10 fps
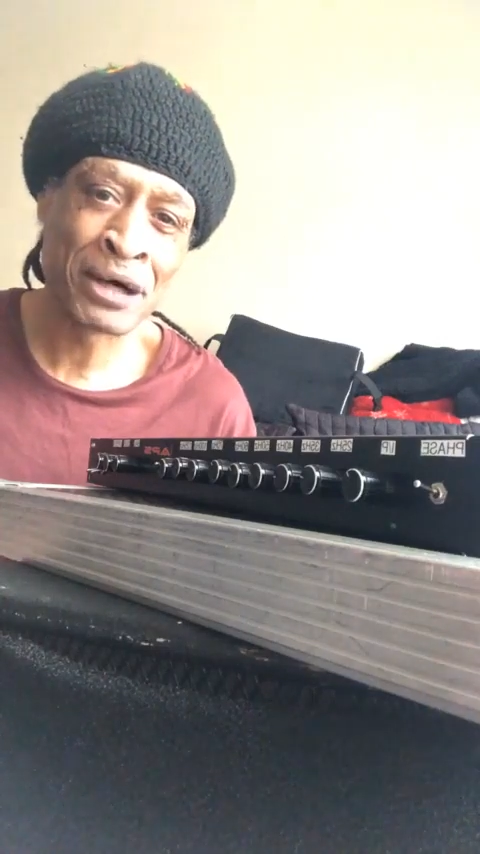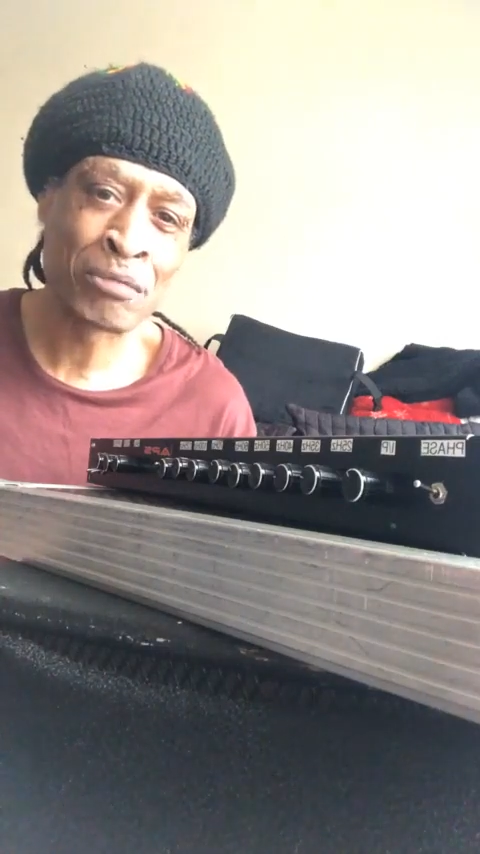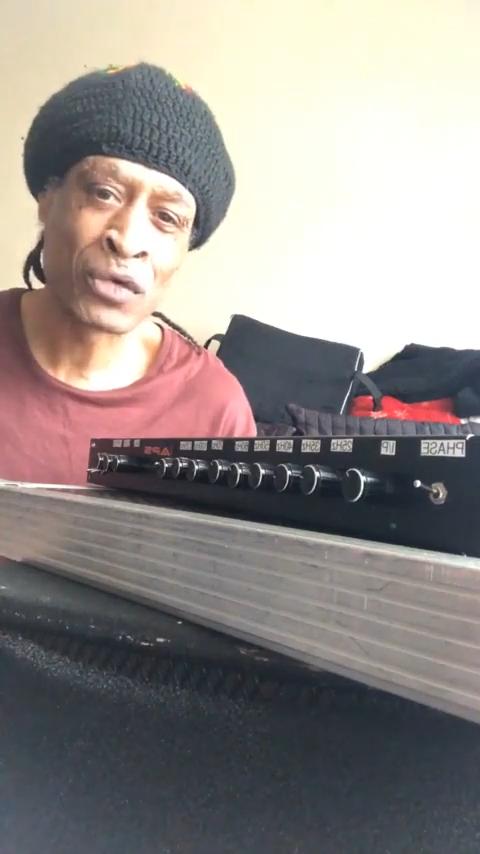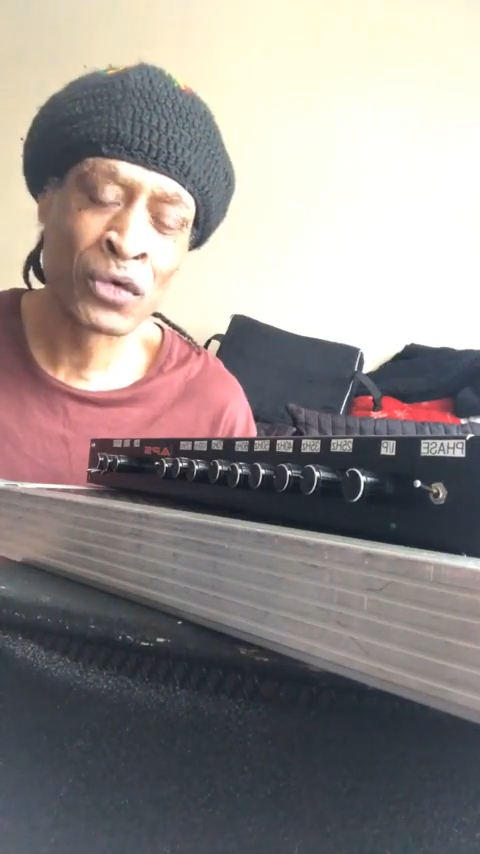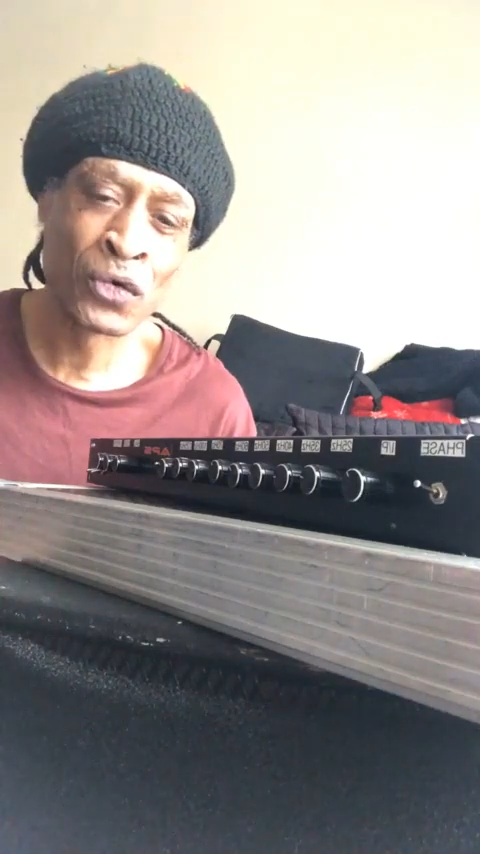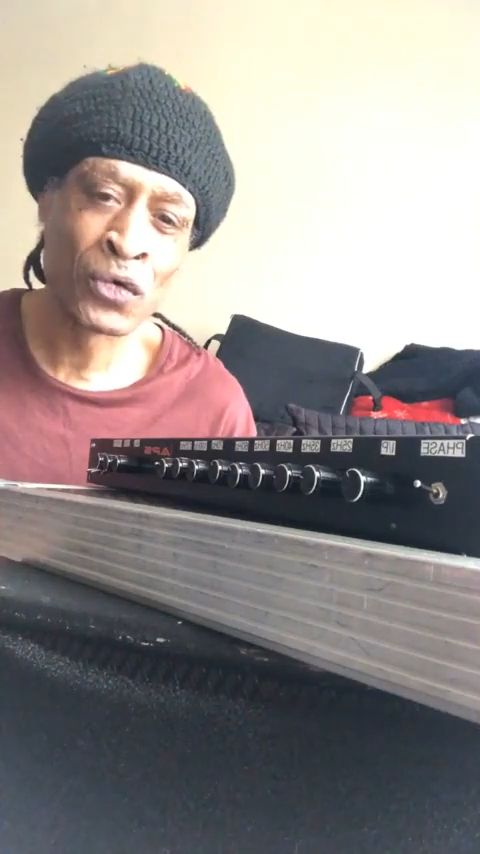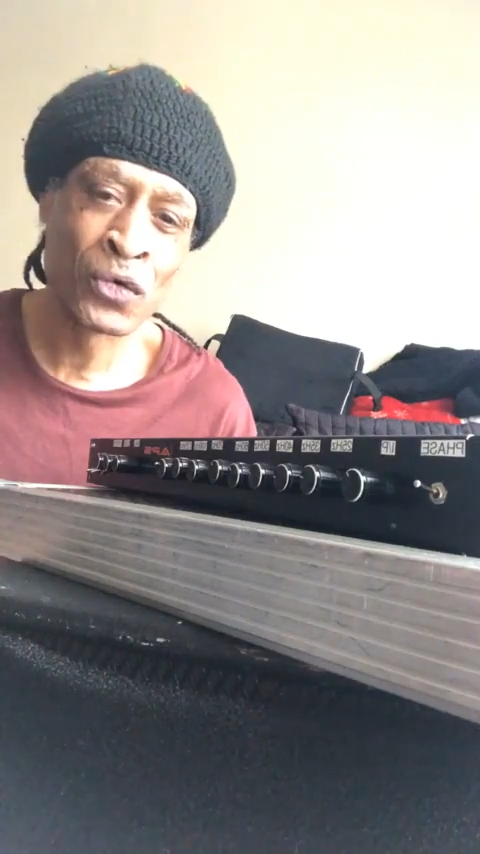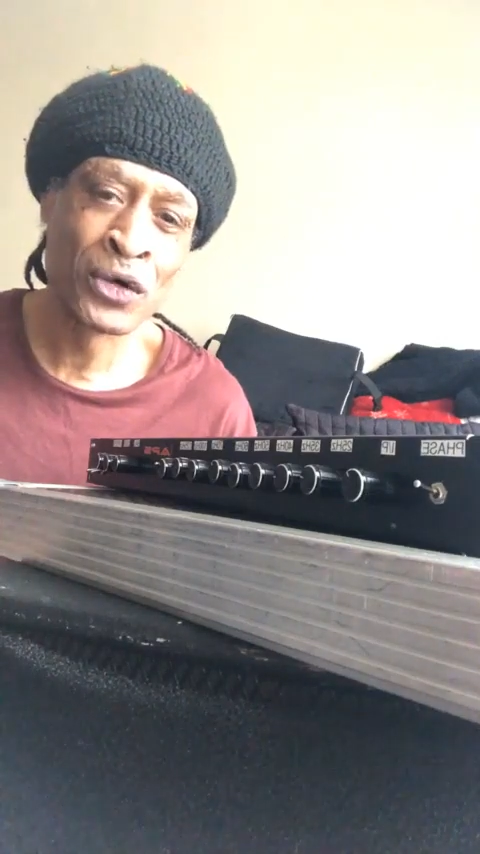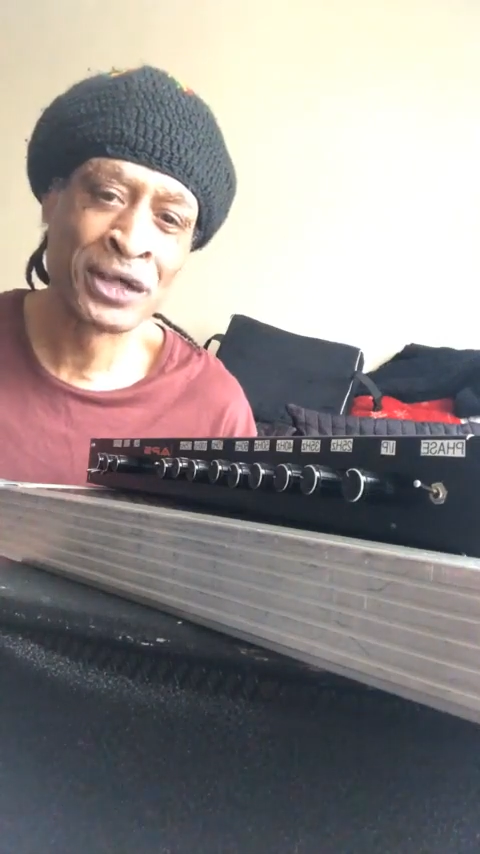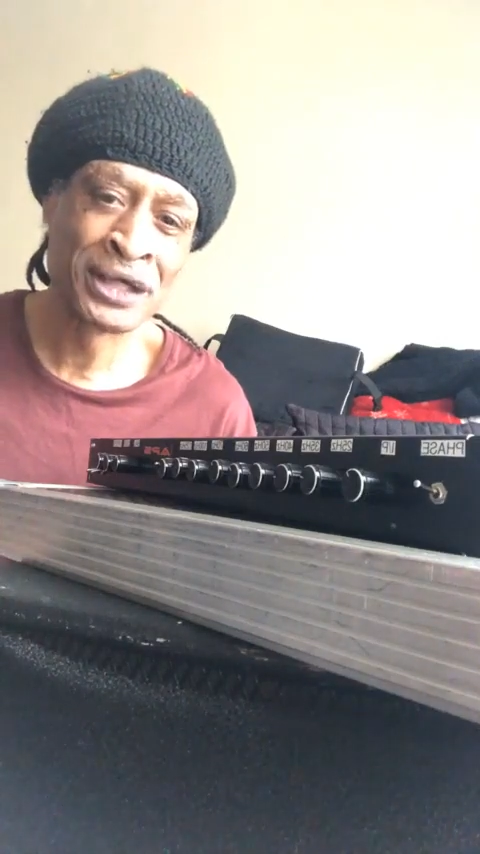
up all.